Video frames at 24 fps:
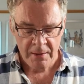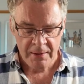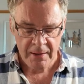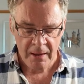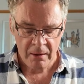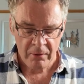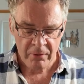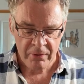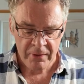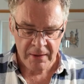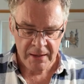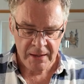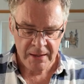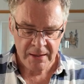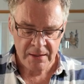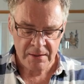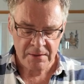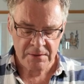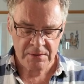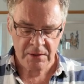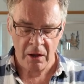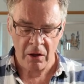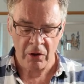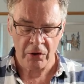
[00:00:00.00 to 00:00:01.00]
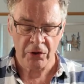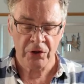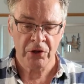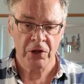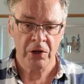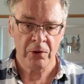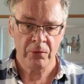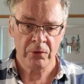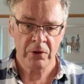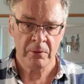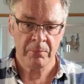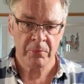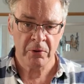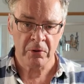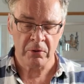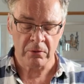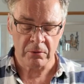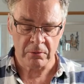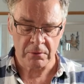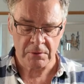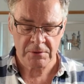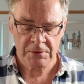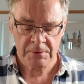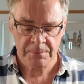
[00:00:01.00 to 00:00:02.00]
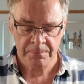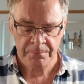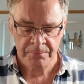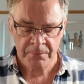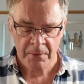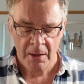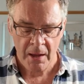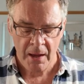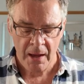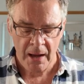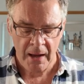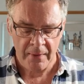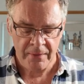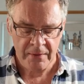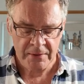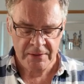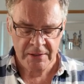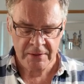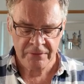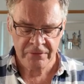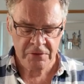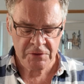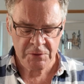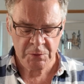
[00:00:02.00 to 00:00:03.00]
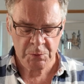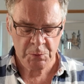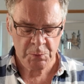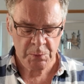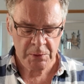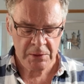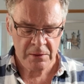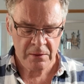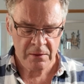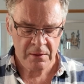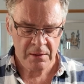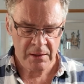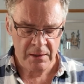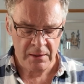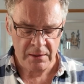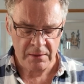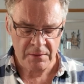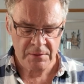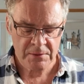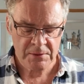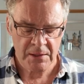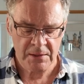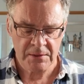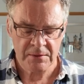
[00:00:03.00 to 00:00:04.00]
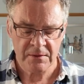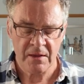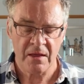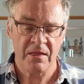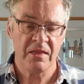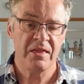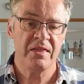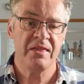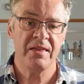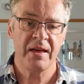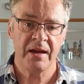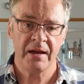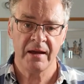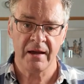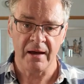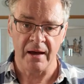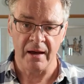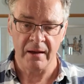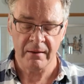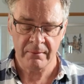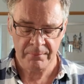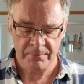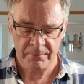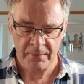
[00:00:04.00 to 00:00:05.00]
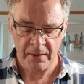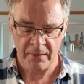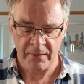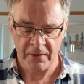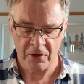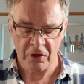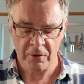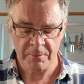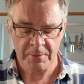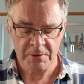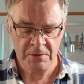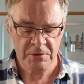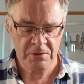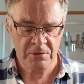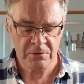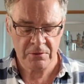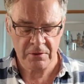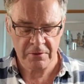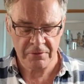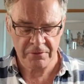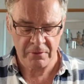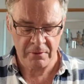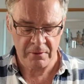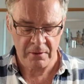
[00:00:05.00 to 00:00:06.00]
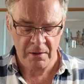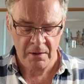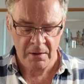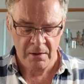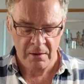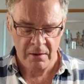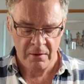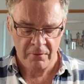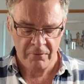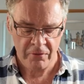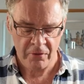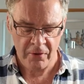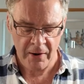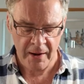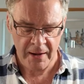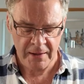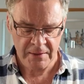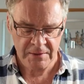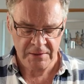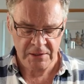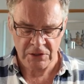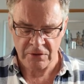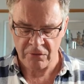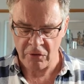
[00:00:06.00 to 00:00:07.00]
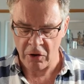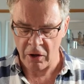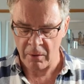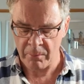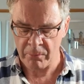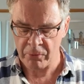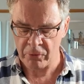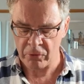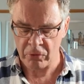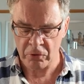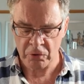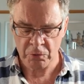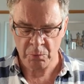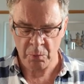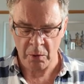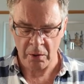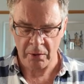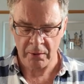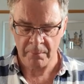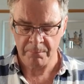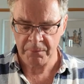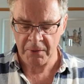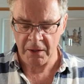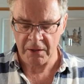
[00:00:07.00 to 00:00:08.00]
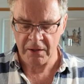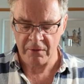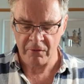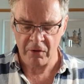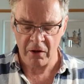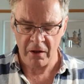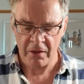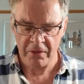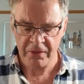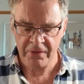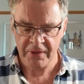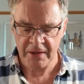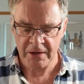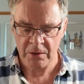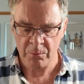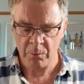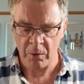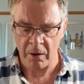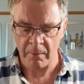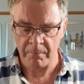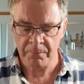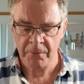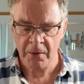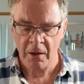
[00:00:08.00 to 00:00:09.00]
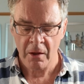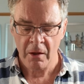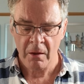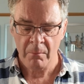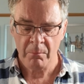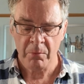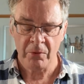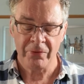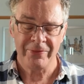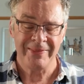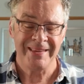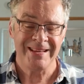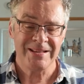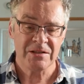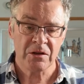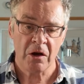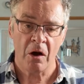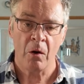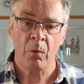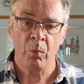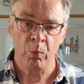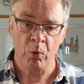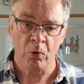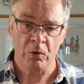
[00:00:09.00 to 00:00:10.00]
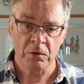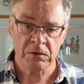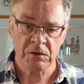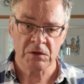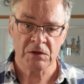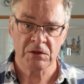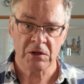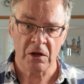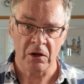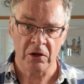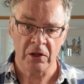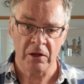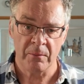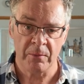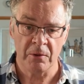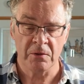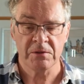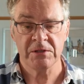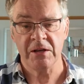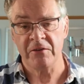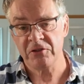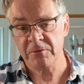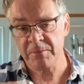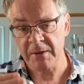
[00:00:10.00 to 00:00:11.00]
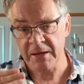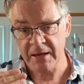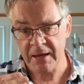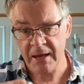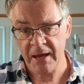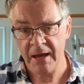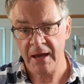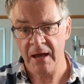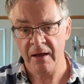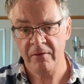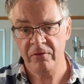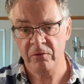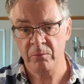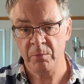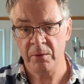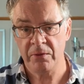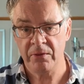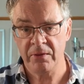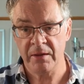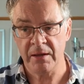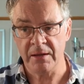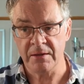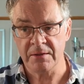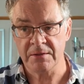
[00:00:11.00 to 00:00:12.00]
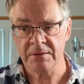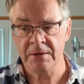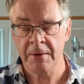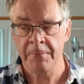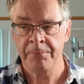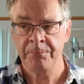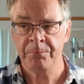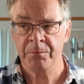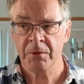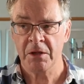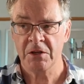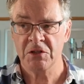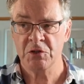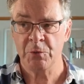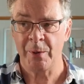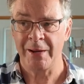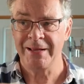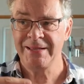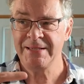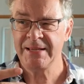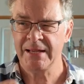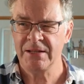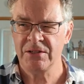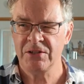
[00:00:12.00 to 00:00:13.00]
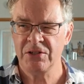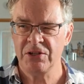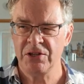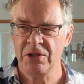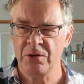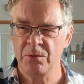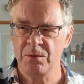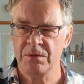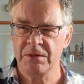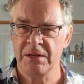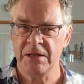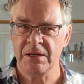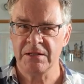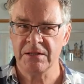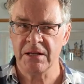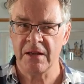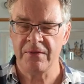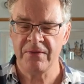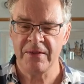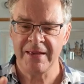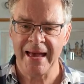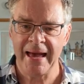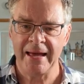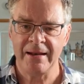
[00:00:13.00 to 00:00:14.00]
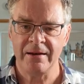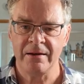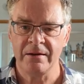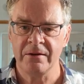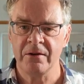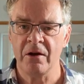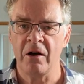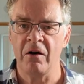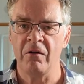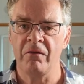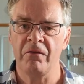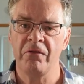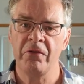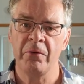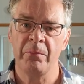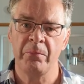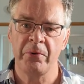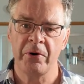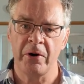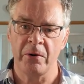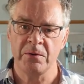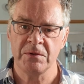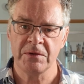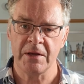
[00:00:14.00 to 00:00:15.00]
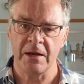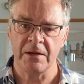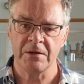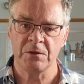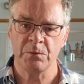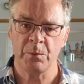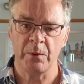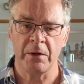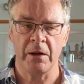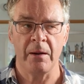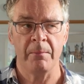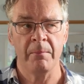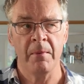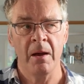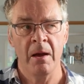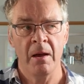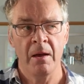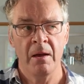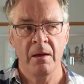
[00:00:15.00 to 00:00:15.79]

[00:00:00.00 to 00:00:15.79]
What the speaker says: Now these are uniballs, and the difference between these is they're thicker, and they come in two different varieties. You've got a broad one and you've got a thin one, but these are water soluble, so you have to be careful with these. So I tend to use these at the end of the process when I'm